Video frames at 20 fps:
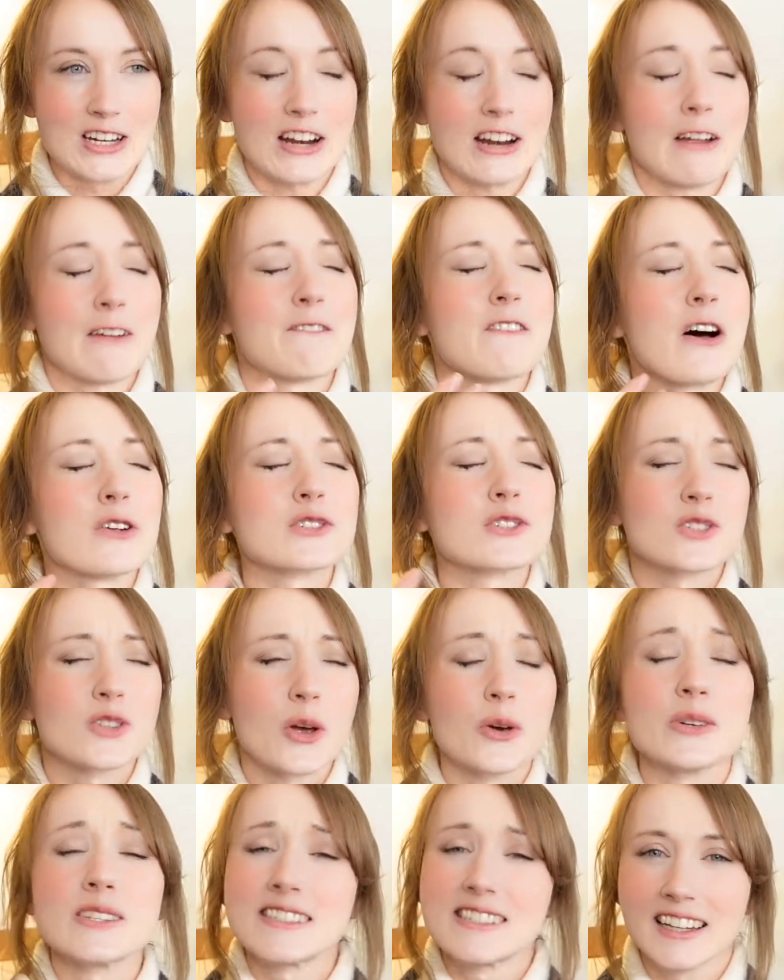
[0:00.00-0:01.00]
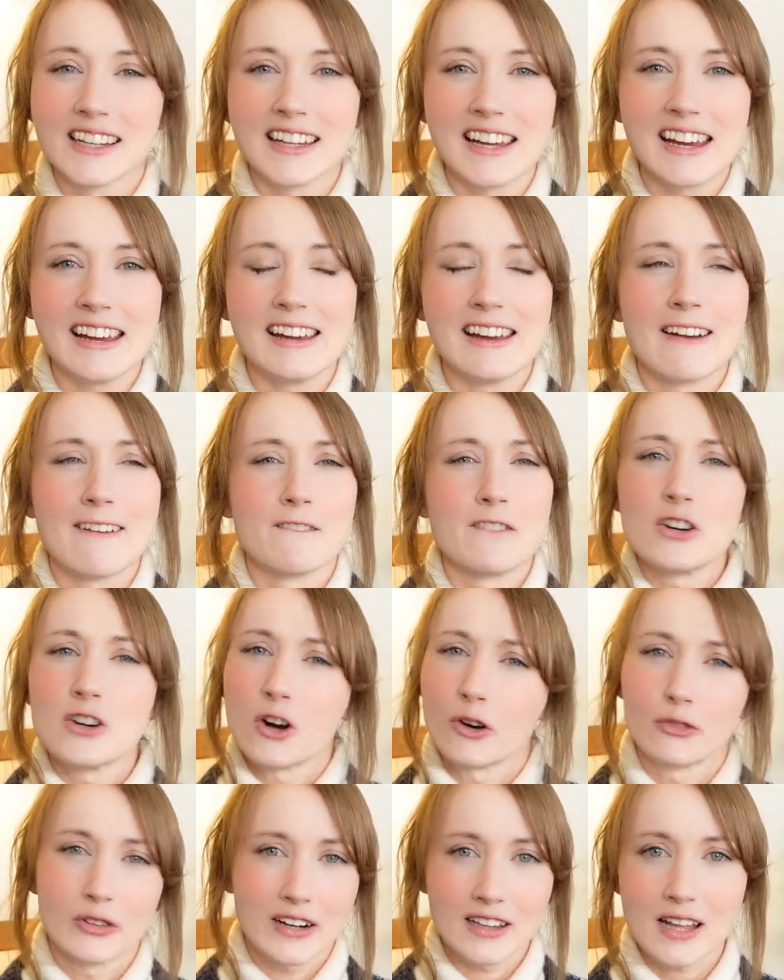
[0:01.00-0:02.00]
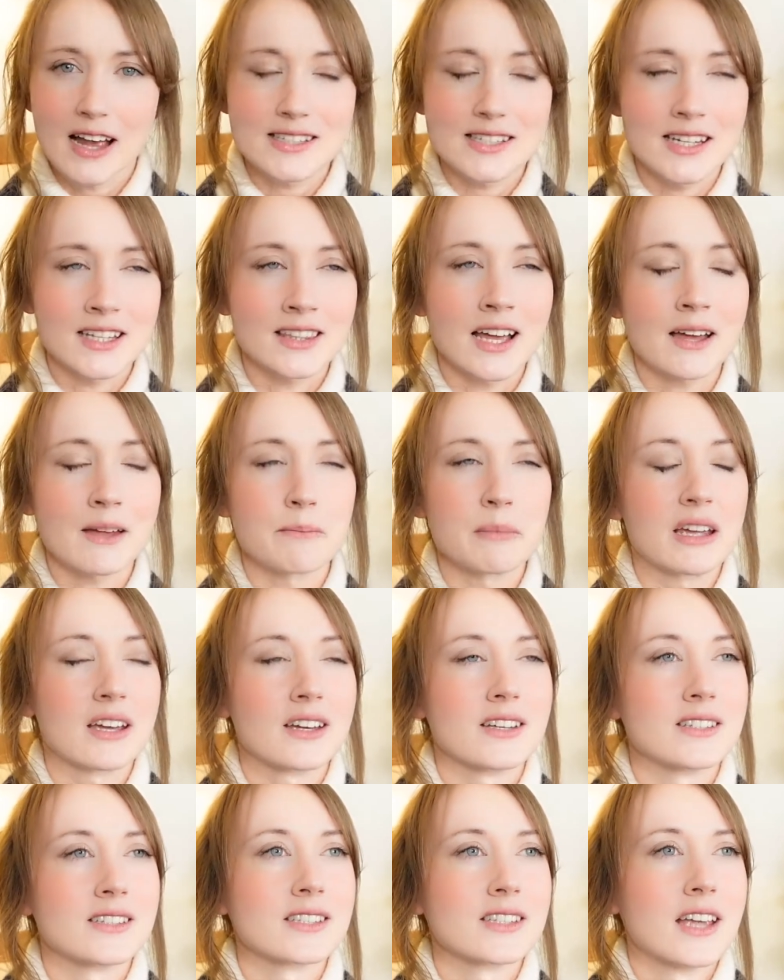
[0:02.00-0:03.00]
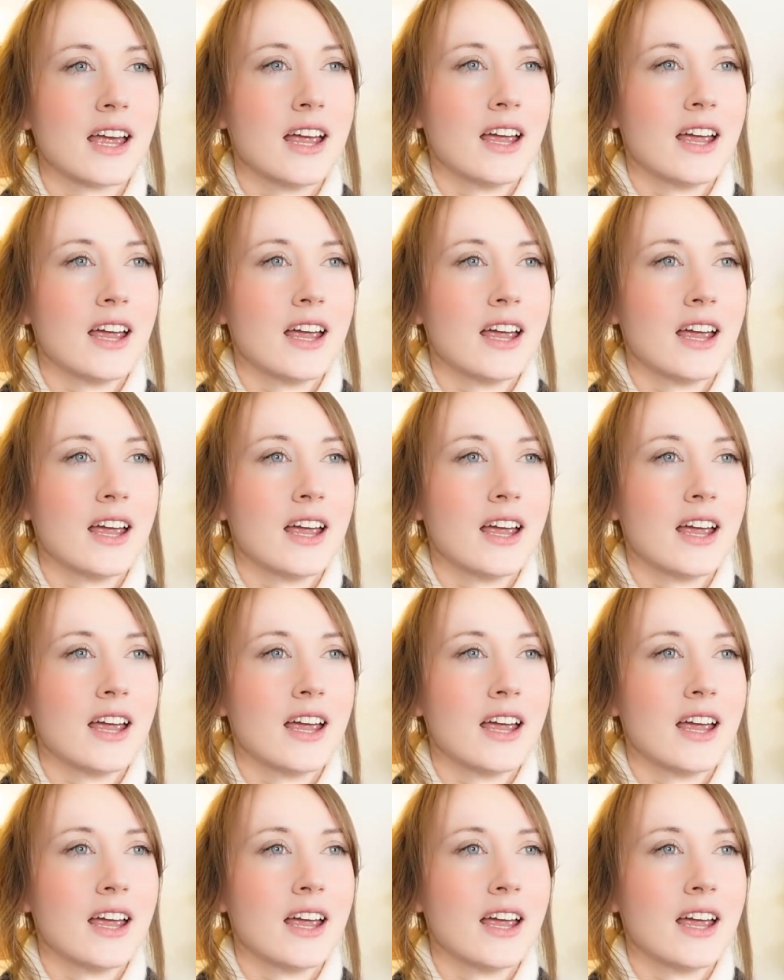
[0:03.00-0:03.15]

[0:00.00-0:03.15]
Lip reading: And I felt so silly for not realizing that, because